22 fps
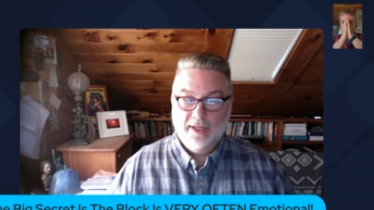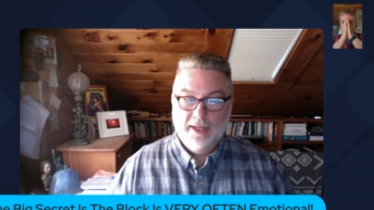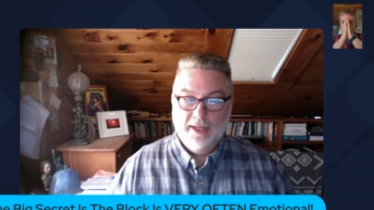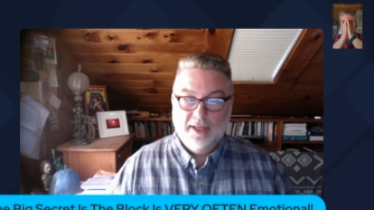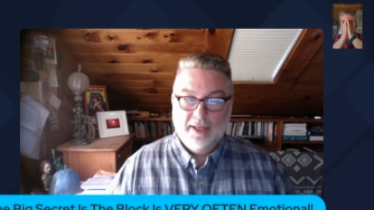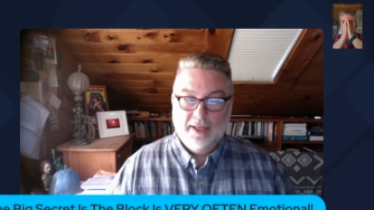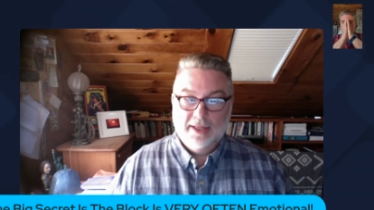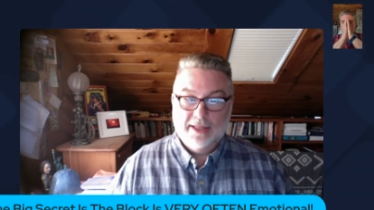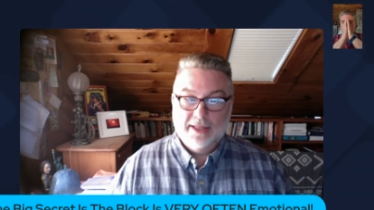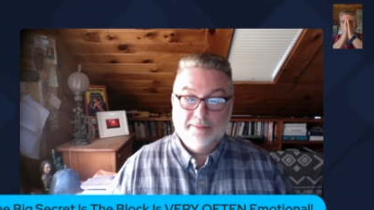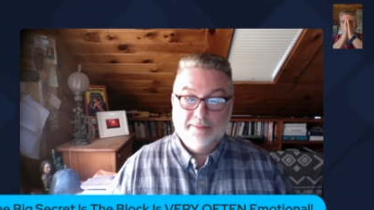
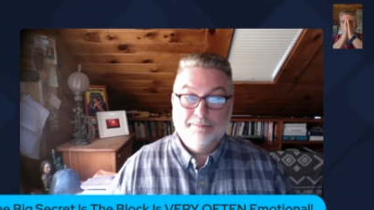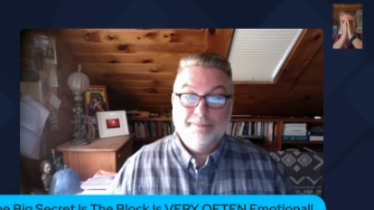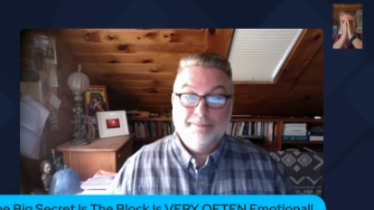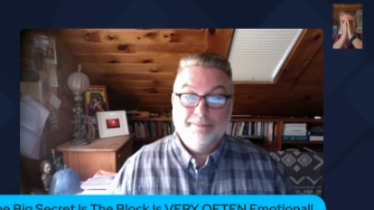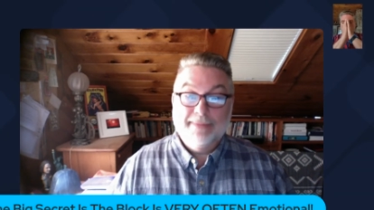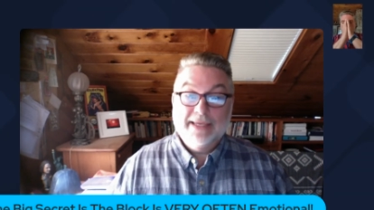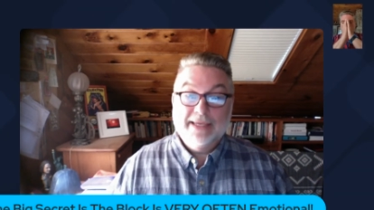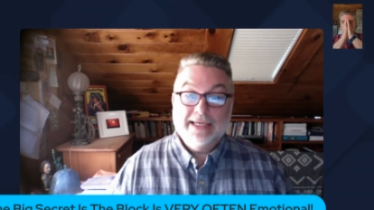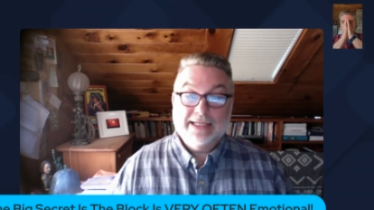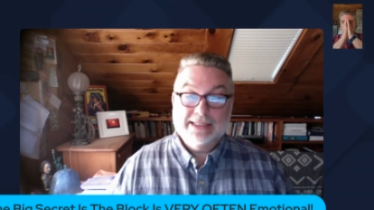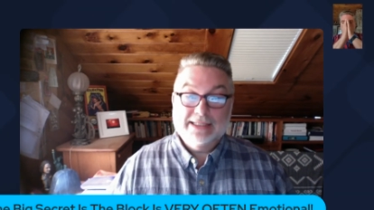The
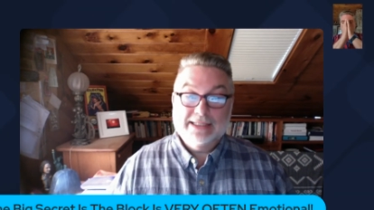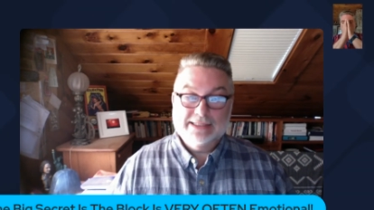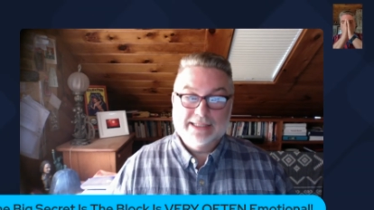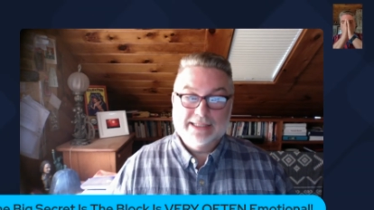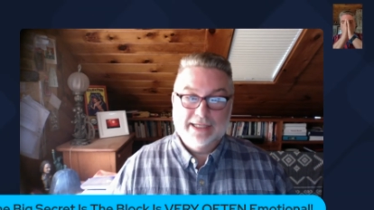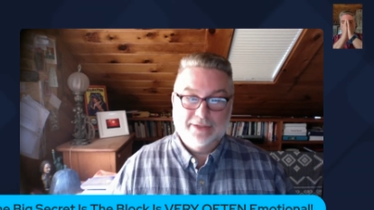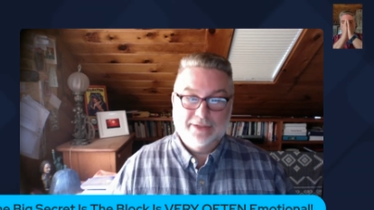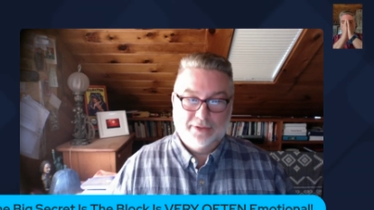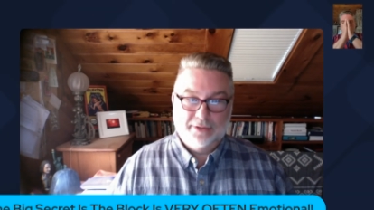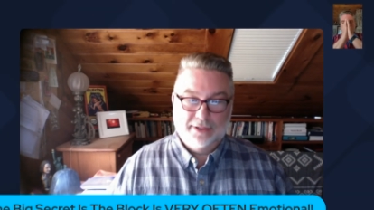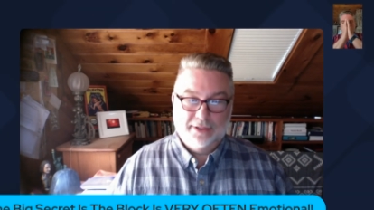big
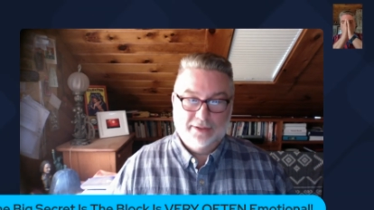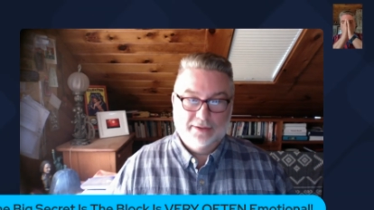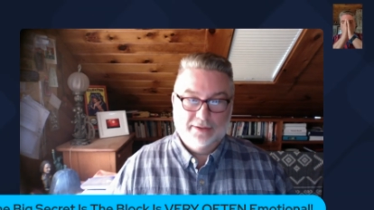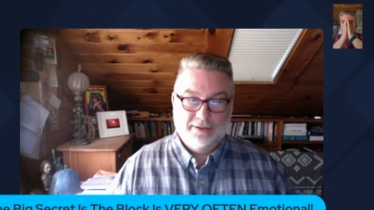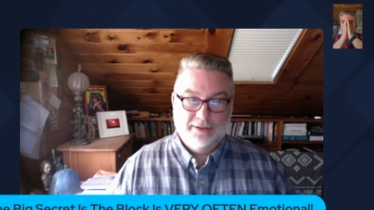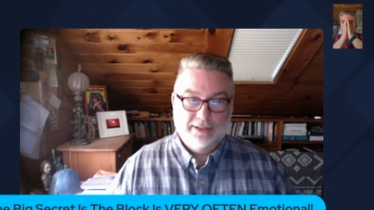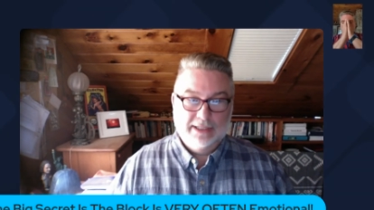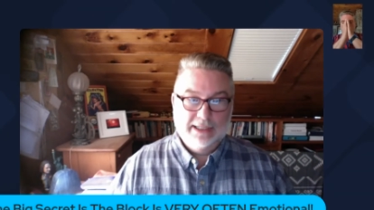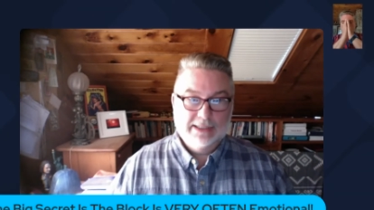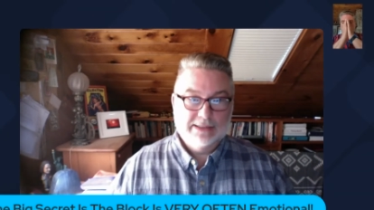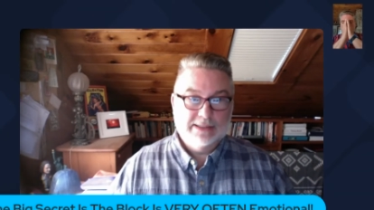secret
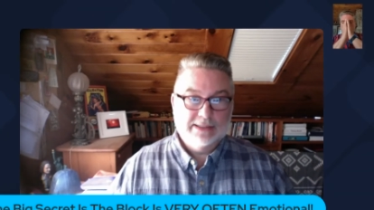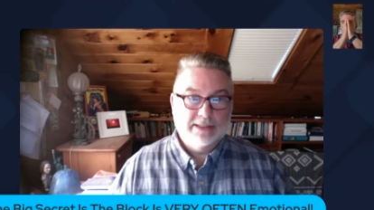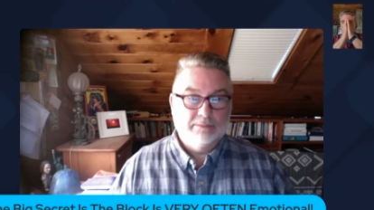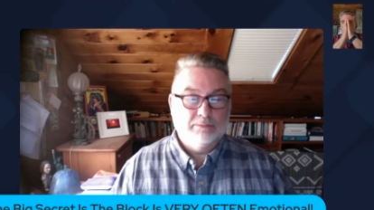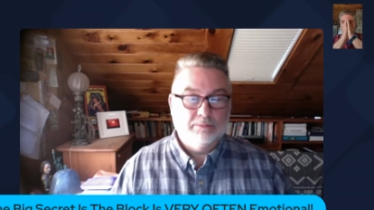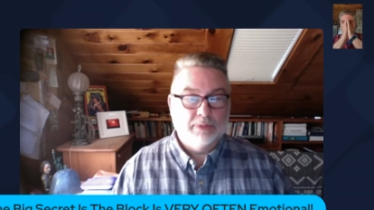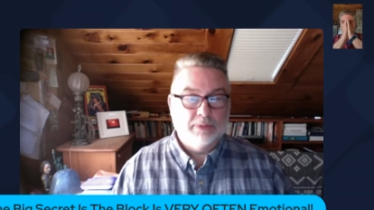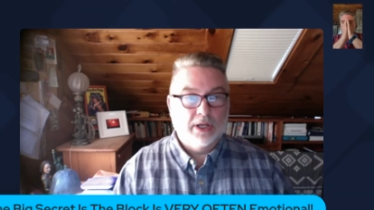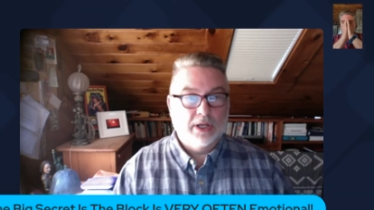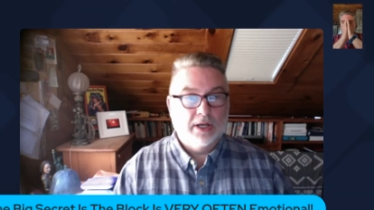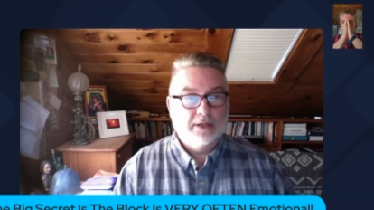is the
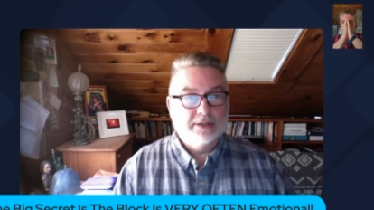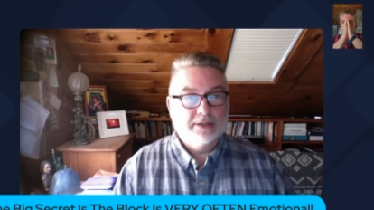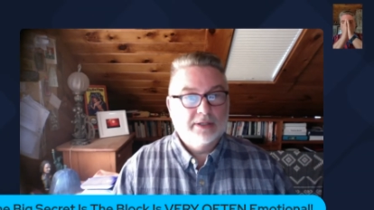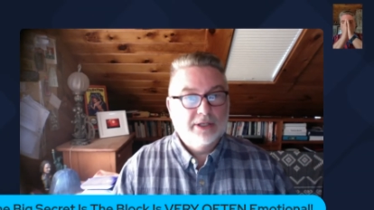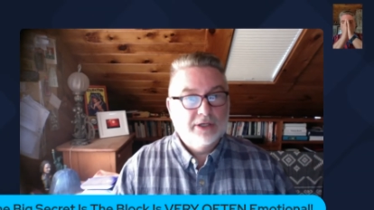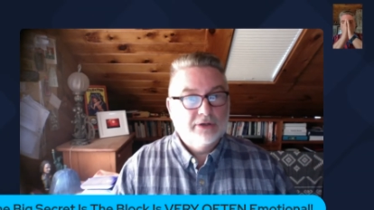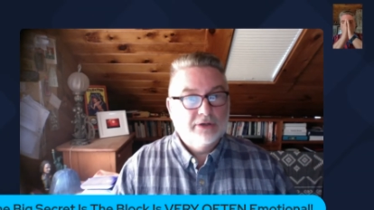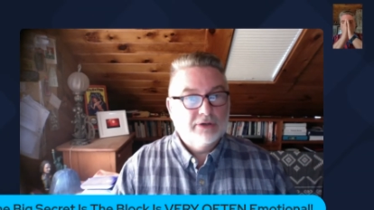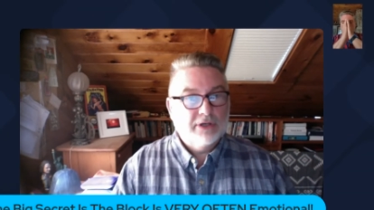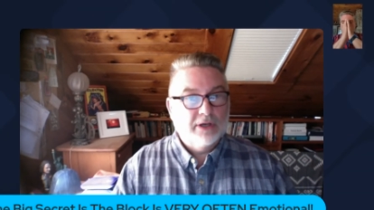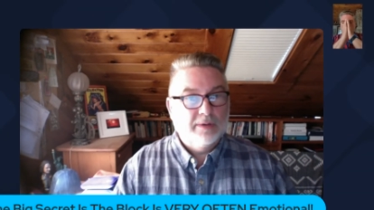block
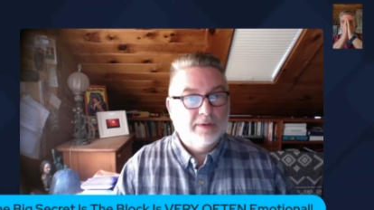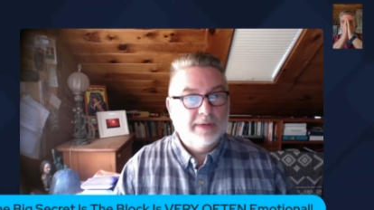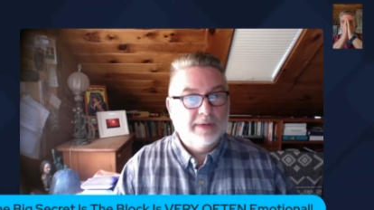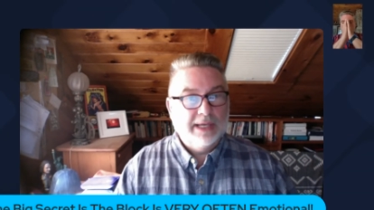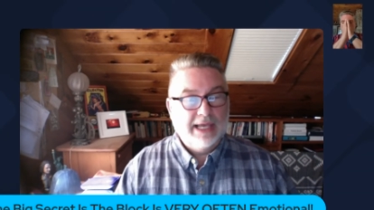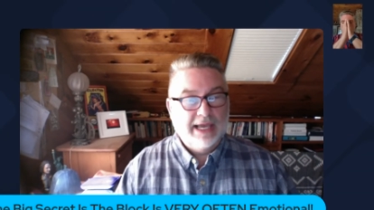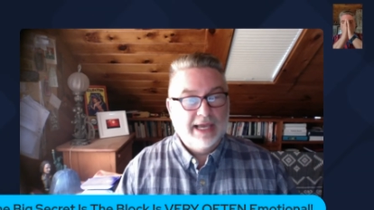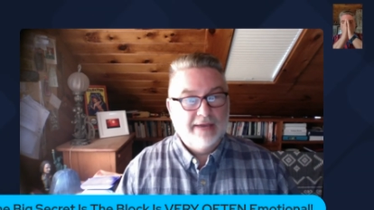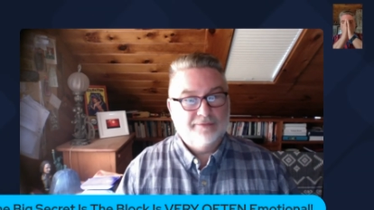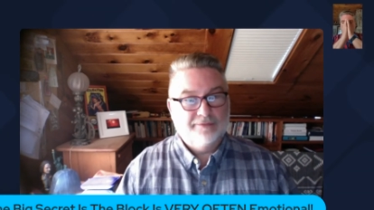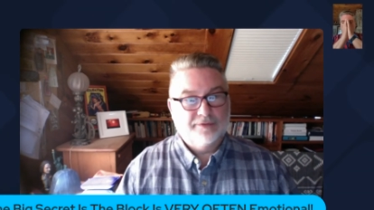that you're
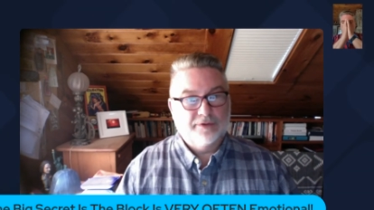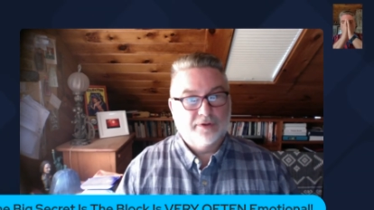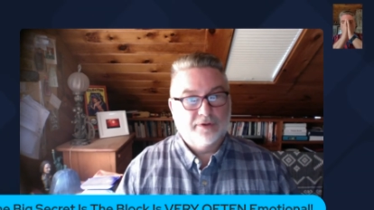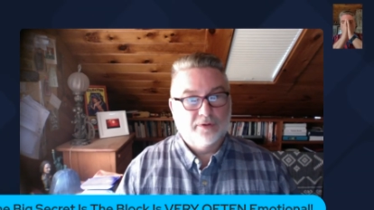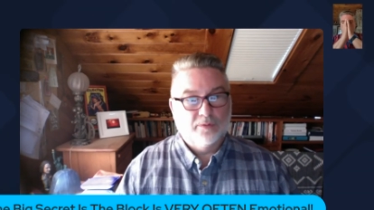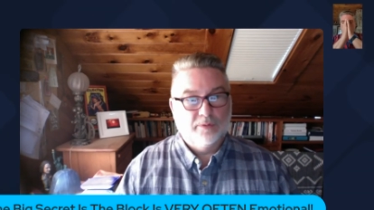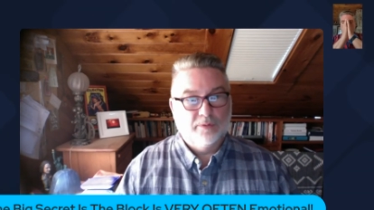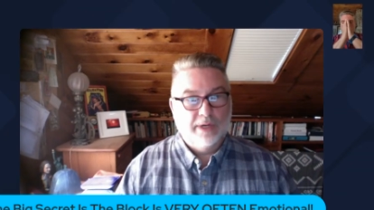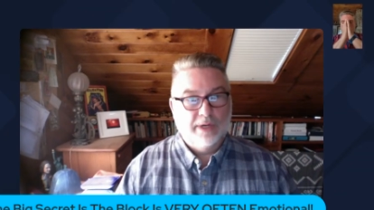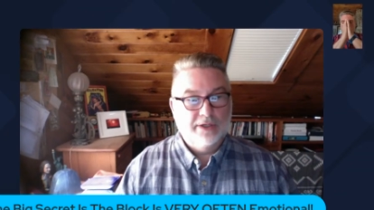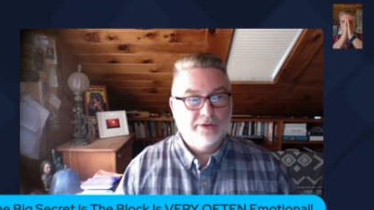going
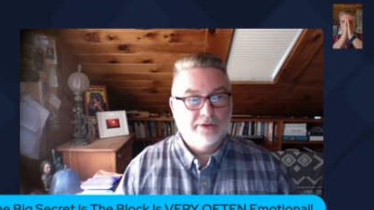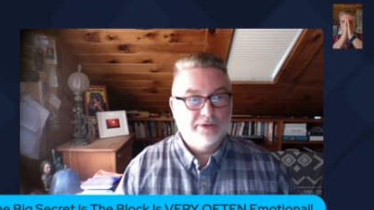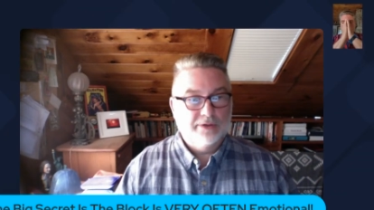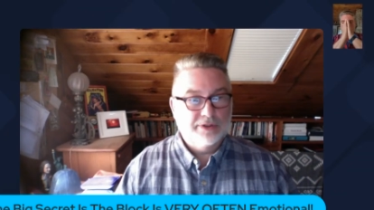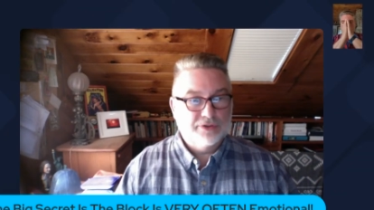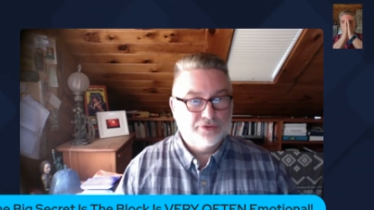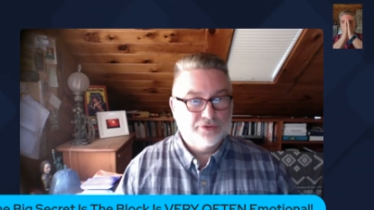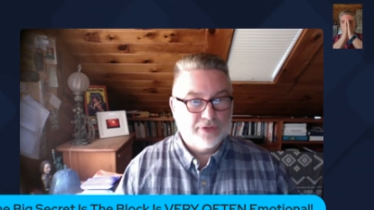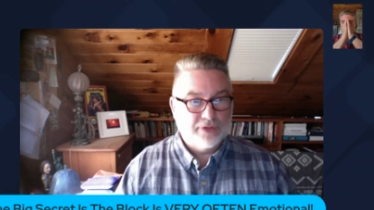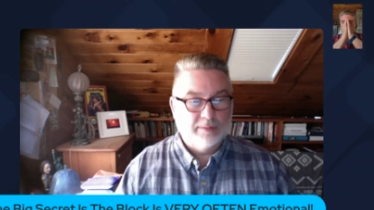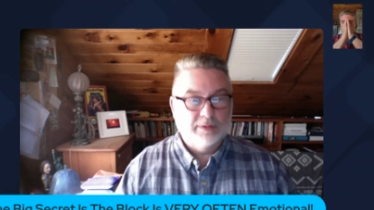after when you're in
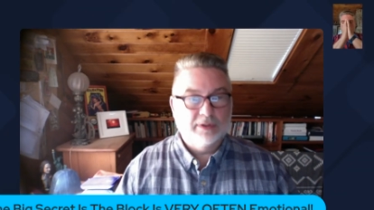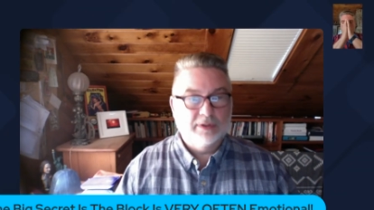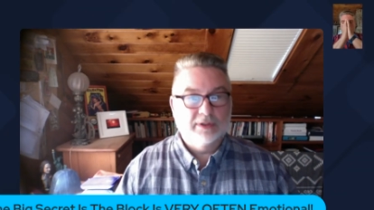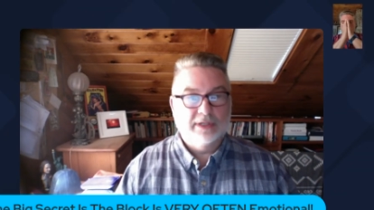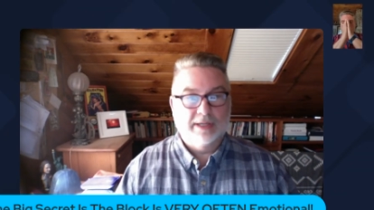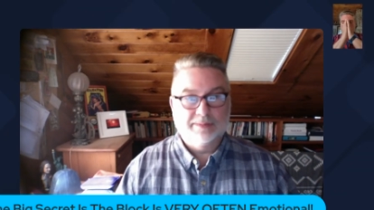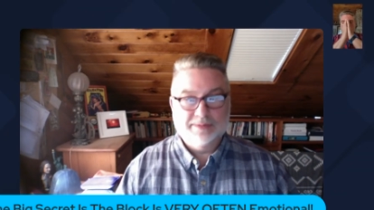trouble,